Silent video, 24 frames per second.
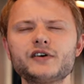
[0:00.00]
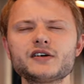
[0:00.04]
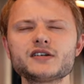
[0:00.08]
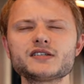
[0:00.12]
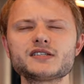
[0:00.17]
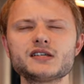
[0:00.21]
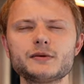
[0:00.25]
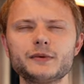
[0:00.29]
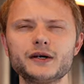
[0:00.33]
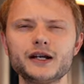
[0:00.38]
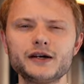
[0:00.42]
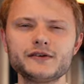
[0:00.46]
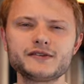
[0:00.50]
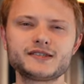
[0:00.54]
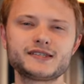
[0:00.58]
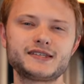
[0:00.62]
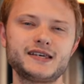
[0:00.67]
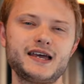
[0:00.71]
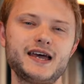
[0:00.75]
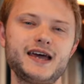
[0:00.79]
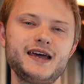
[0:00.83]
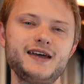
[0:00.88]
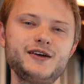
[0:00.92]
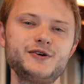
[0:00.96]
For someone I would
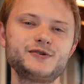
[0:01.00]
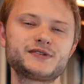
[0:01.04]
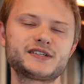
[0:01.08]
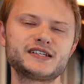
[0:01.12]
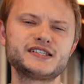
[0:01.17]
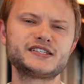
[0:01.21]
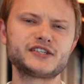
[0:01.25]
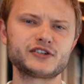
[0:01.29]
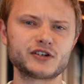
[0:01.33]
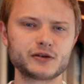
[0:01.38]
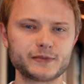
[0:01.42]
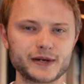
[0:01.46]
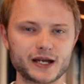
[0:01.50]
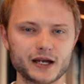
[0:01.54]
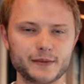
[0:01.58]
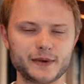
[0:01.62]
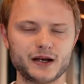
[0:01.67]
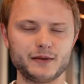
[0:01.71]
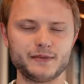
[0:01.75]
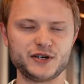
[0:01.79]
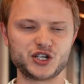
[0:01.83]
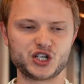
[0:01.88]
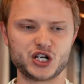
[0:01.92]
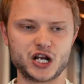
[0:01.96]
say who's considering
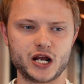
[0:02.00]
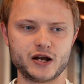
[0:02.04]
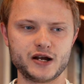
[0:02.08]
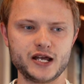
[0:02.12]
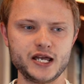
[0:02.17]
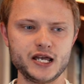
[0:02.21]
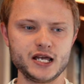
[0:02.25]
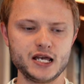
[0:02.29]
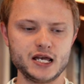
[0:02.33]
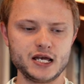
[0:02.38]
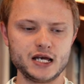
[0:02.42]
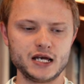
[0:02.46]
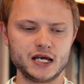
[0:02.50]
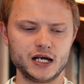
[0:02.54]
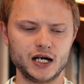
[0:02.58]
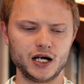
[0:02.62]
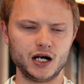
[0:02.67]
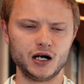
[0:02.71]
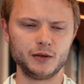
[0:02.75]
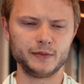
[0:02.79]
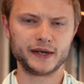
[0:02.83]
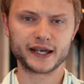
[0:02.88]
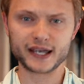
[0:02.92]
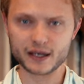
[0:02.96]
becoming a missionary,
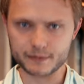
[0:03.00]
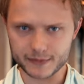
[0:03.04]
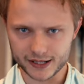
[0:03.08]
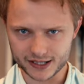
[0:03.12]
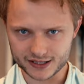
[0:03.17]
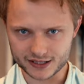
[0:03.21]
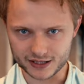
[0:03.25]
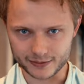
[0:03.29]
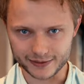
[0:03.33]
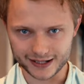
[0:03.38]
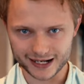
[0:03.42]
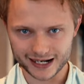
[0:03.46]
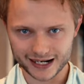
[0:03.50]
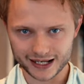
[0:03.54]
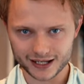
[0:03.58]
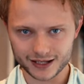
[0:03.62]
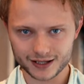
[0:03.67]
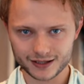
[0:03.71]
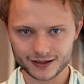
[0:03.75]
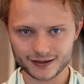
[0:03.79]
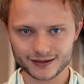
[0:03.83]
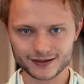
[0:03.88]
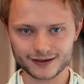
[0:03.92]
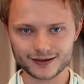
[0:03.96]
it can be
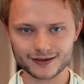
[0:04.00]
intimidating,